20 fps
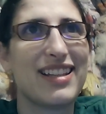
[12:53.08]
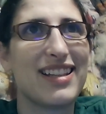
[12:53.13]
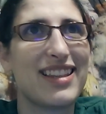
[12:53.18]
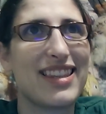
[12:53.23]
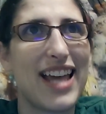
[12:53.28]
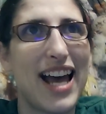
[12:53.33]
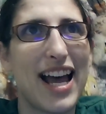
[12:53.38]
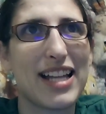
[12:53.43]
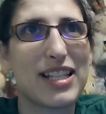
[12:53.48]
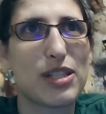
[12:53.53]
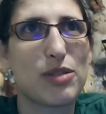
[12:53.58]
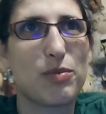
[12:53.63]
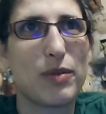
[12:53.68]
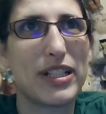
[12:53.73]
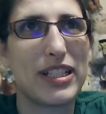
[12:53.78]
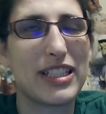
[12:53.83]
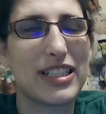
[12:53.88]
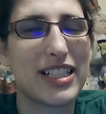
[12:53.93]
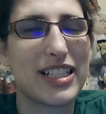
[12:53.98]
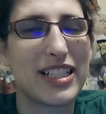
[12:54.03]
that's
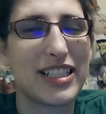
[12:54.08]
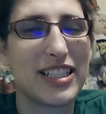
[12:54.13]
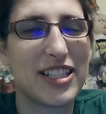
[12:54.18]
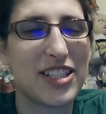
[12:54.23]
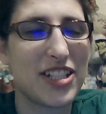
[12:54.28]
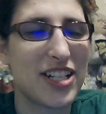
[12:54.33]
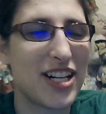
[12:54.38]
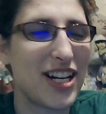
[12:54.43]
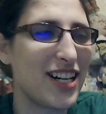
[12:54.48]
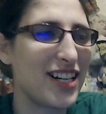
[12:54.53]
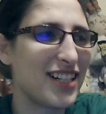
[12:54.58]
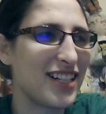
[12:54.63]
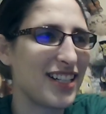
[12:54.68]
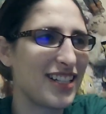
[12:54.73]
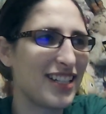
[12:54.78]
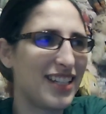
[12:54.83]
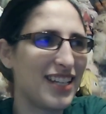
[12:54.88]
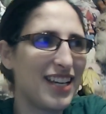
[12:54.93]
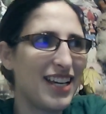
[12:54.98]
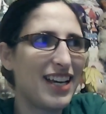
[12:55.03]
when it's gonna start.
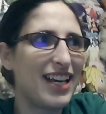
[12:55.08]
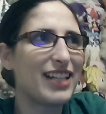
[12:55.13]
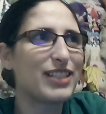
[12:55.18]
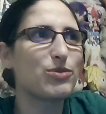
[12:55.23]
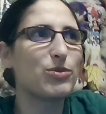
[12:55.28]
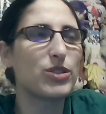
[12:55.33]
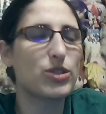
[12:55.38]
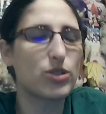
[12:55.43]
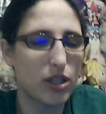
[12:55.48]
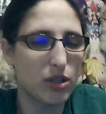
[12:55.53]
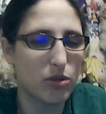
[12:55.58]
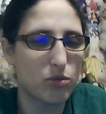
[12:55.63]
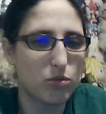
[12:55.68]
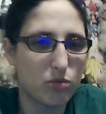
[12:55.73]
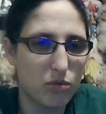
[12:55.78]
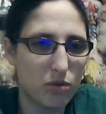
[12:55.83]
So it's going to